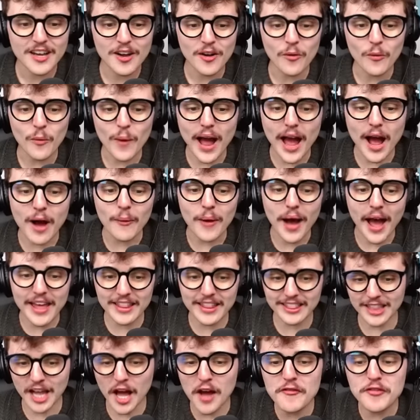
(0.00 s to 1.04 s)
Wow, I
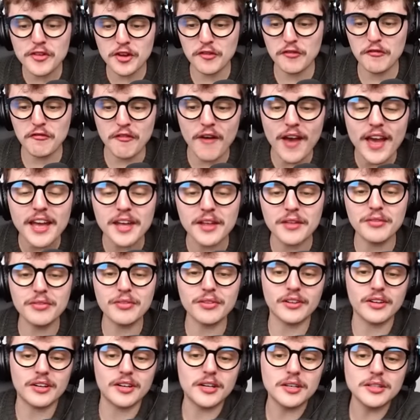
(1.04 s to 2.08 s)
love your faith.
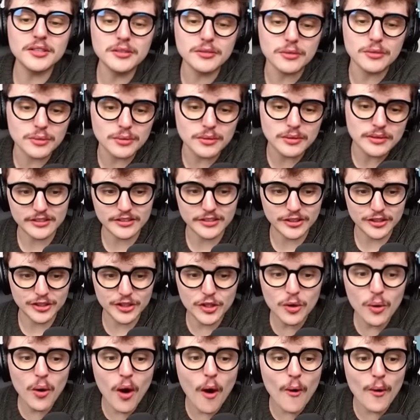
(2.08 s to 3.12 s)
Oh, you
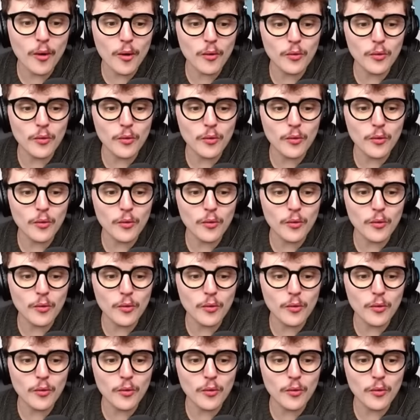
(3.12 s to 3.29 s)
are a